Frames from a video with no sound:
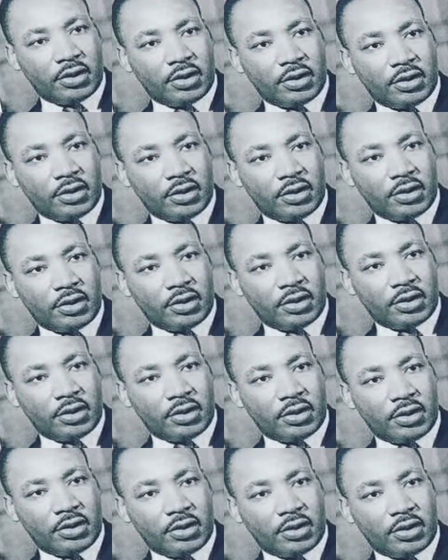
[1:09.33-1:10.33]

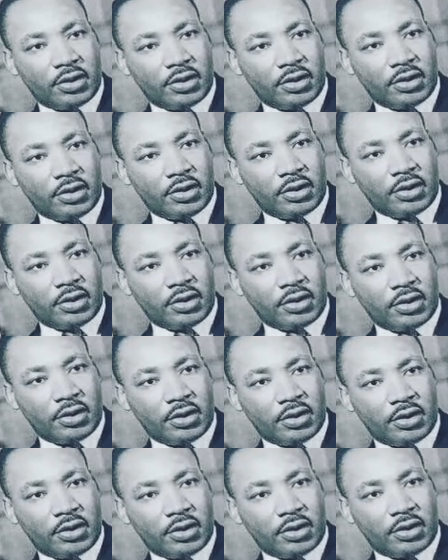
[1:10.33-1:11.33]

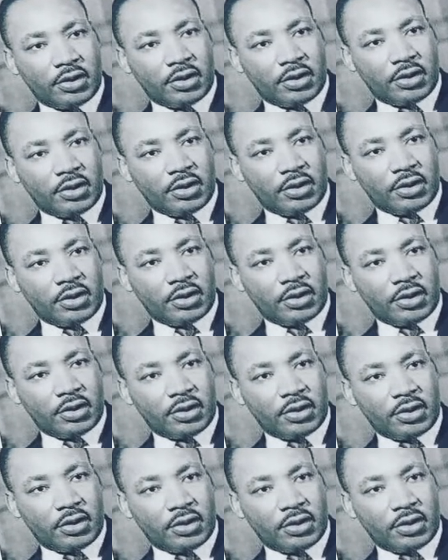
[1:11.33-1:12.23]
Nothing is said.